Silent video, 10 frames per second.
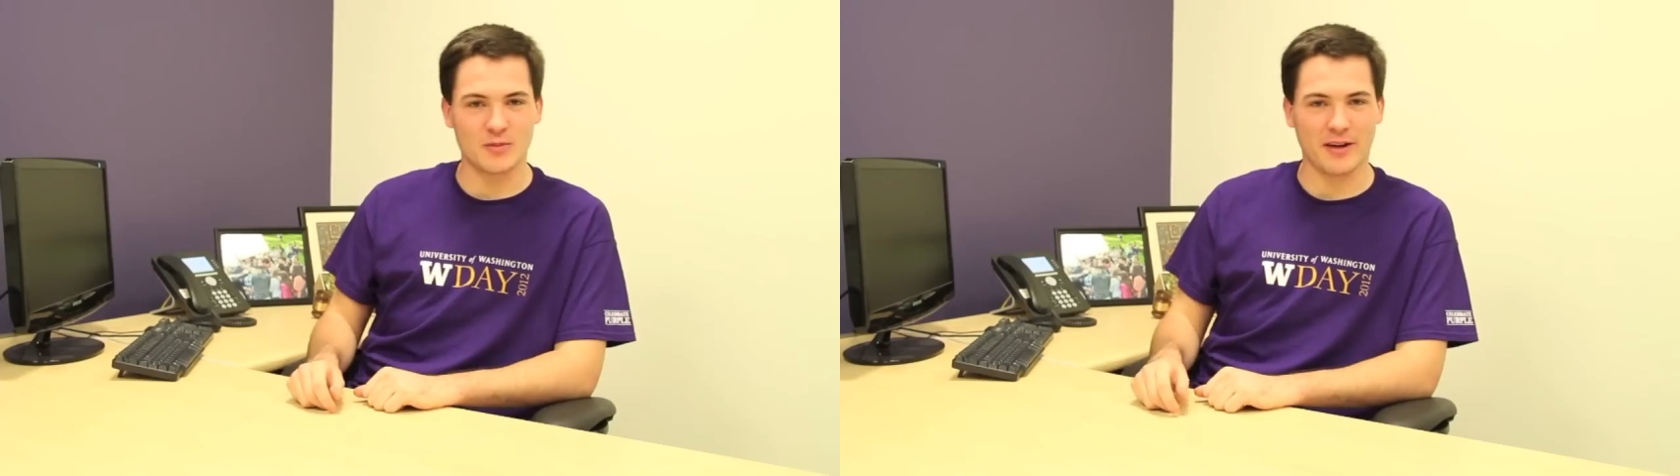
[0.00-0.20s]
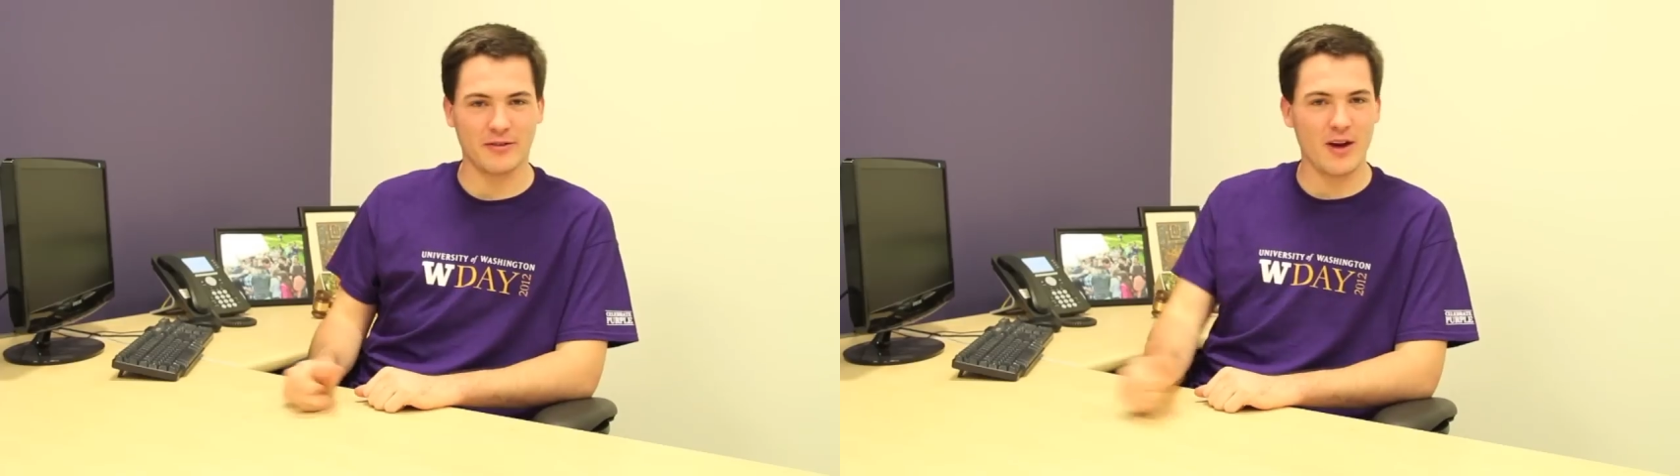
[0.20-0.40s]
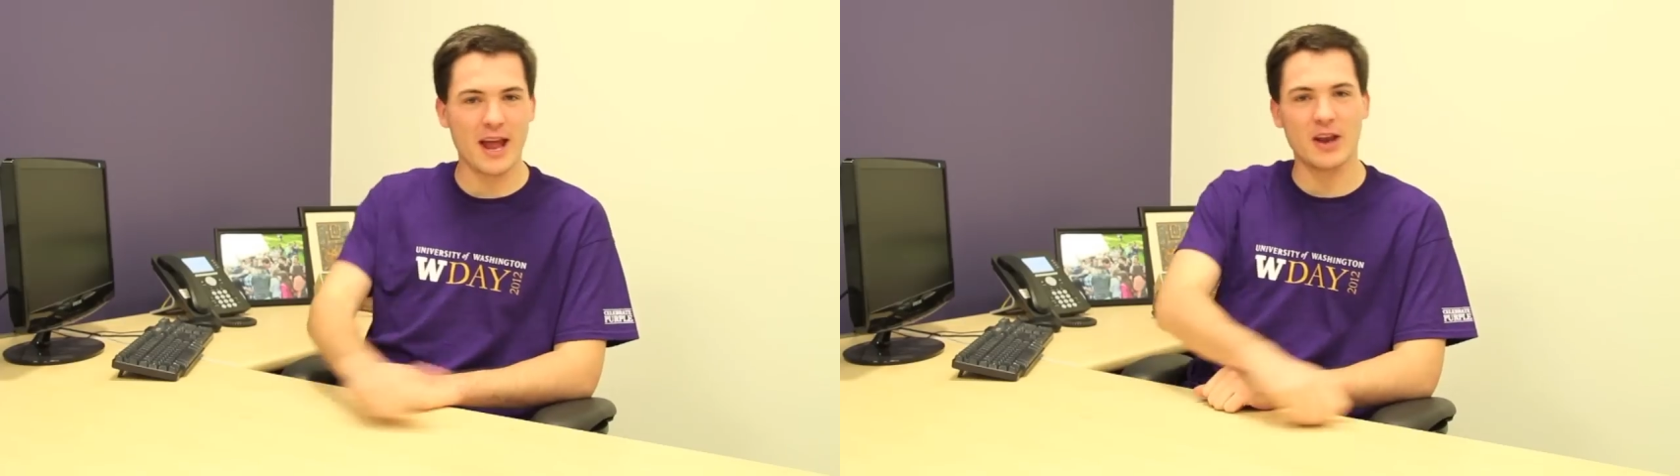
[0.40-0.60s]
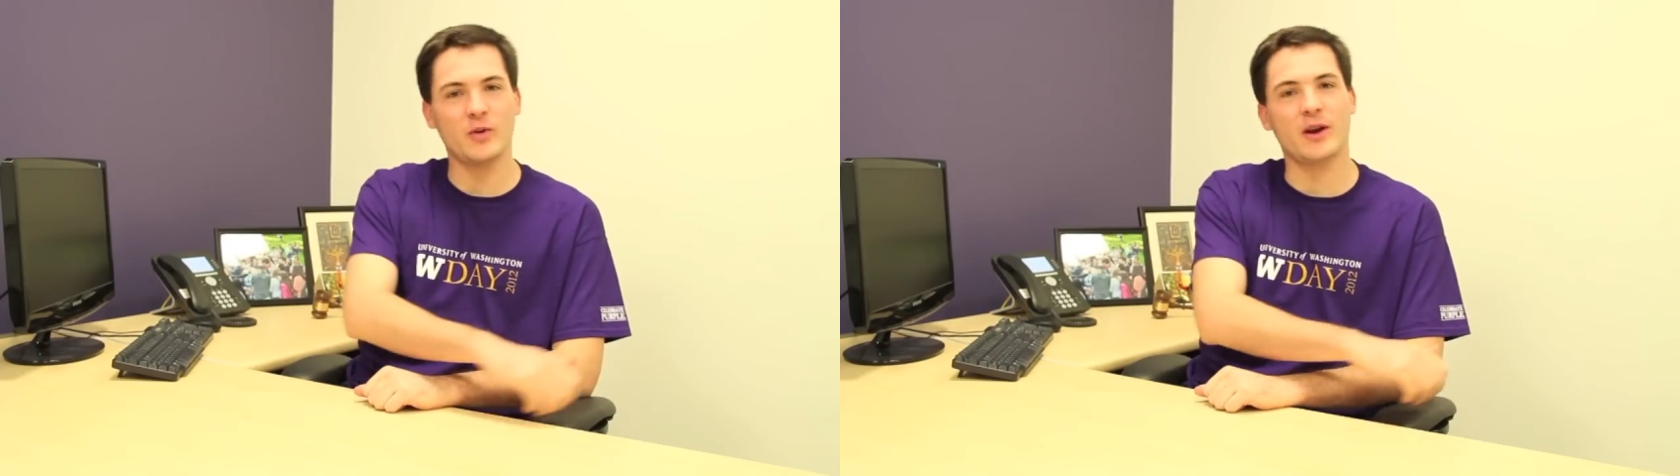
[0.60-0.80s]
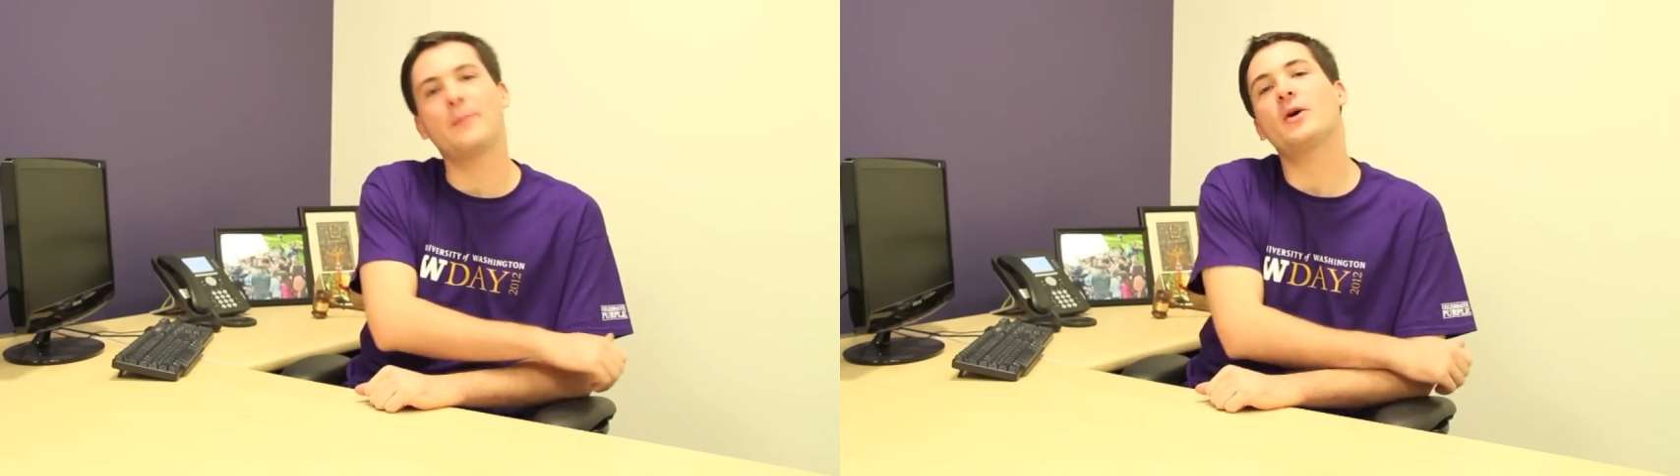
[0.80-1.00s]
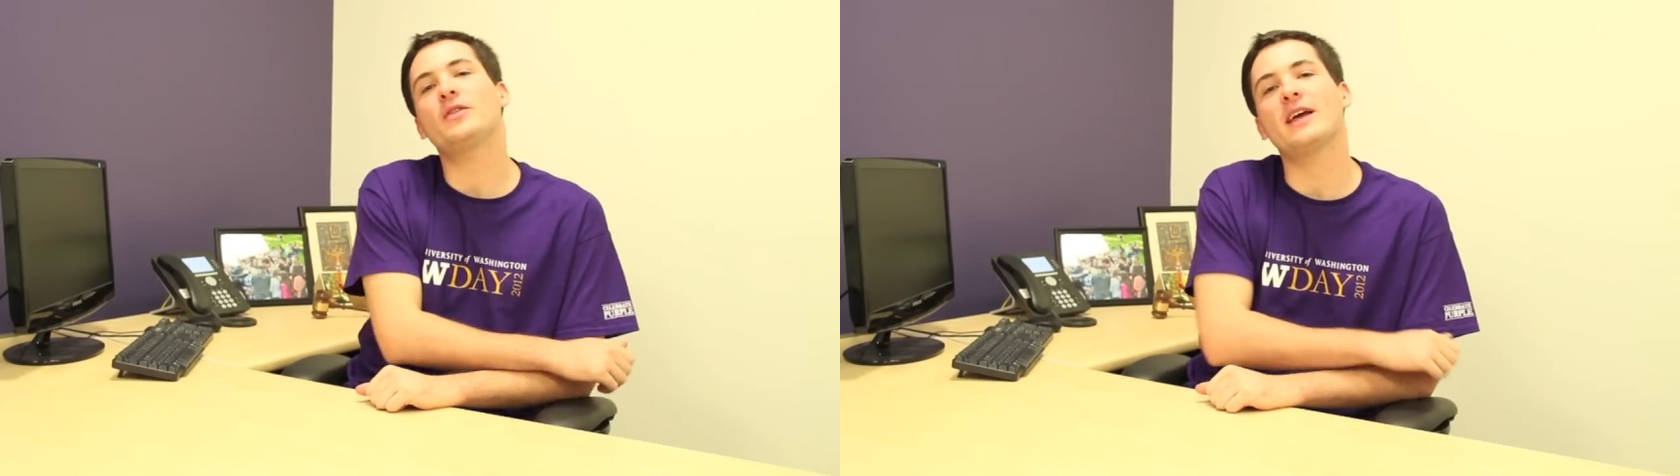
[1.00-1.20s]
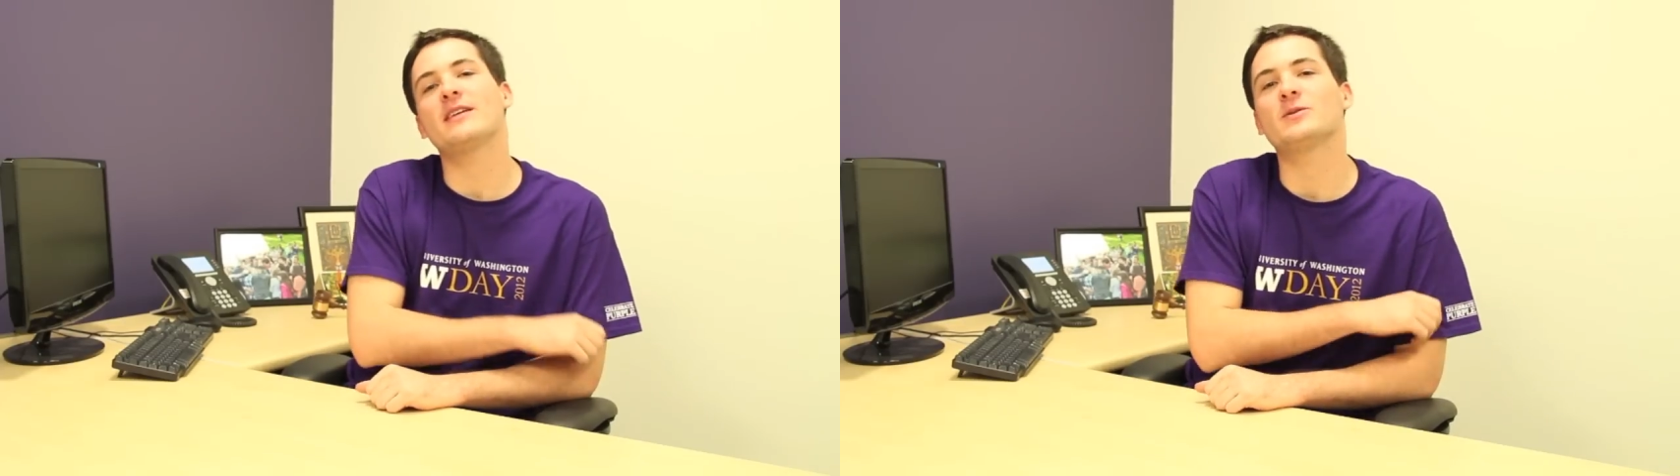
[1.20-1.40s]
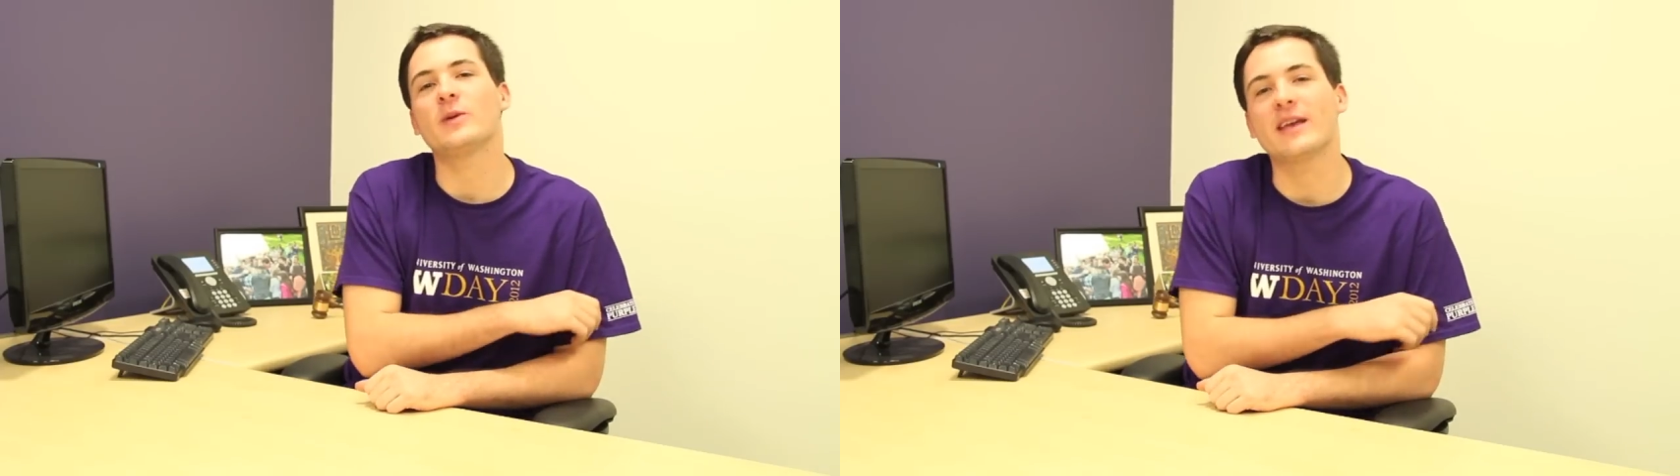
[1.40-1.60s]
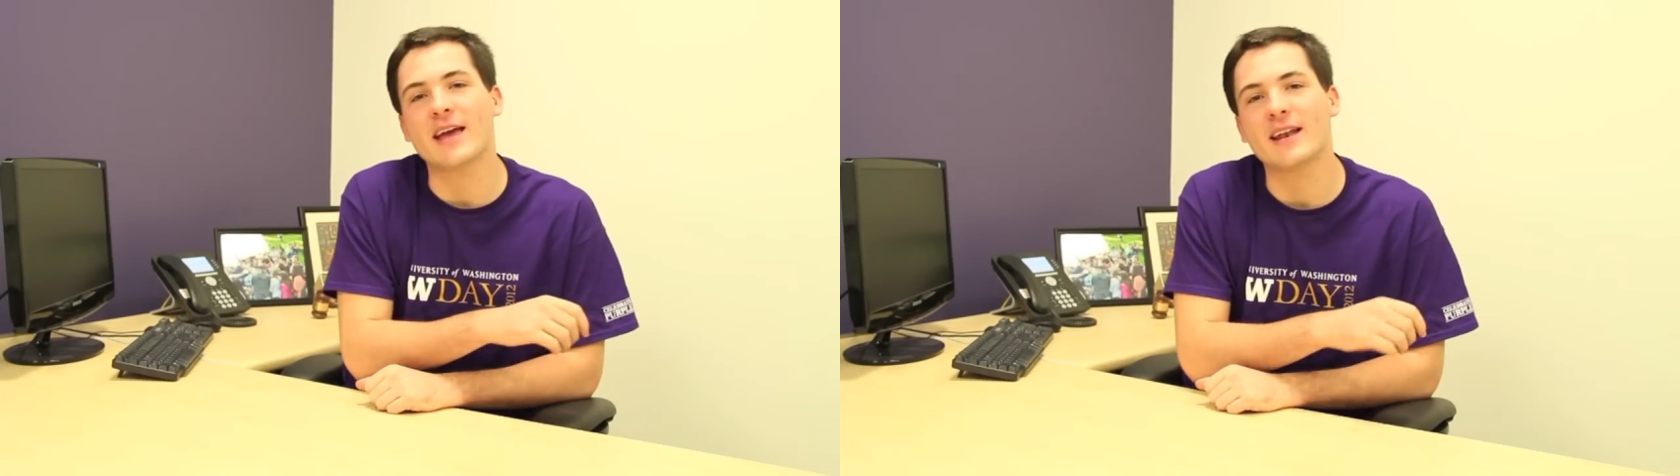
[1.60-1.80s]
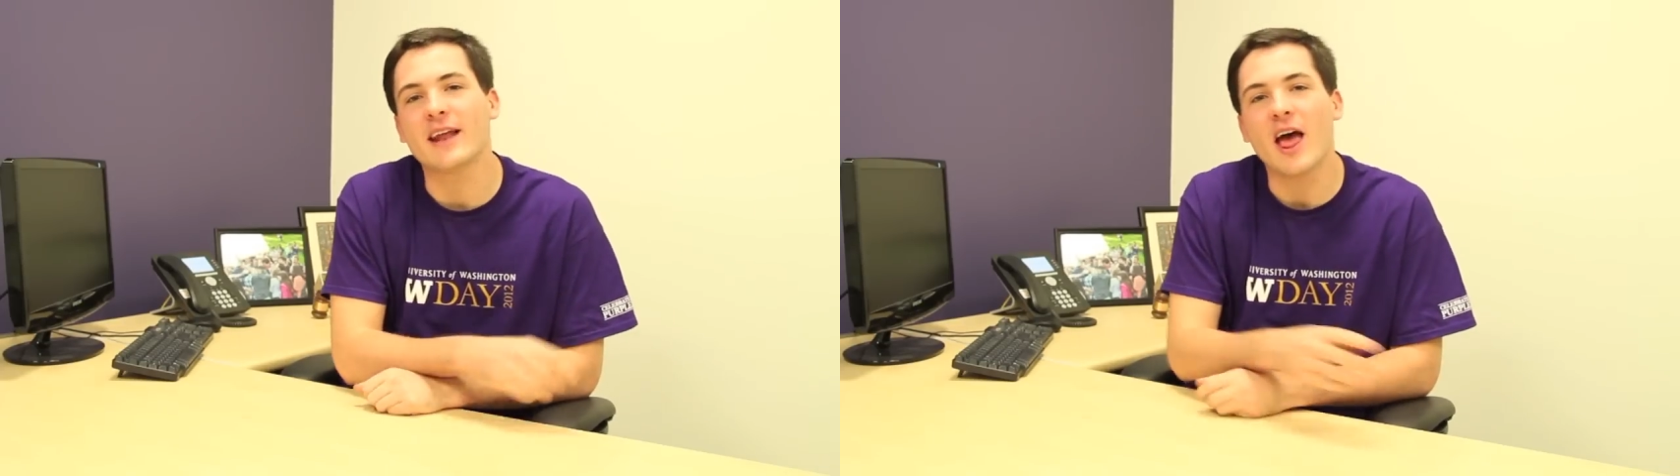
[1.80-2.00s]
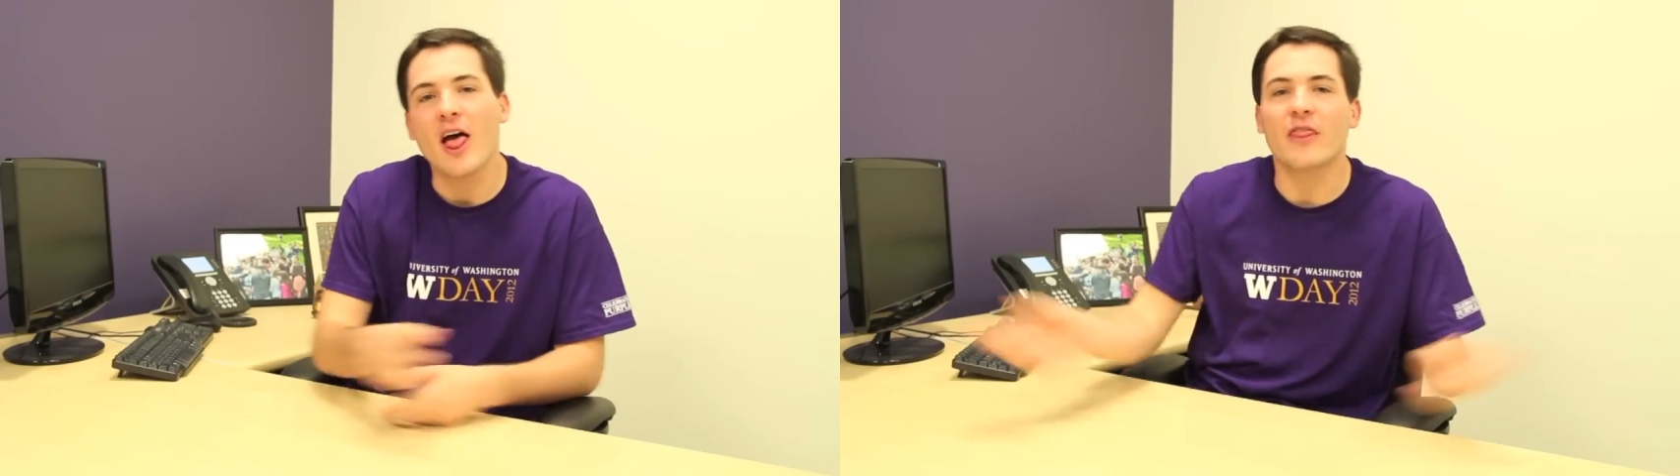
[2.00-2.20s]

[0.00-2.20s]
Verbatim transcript: my friend who had a birthday this weekend,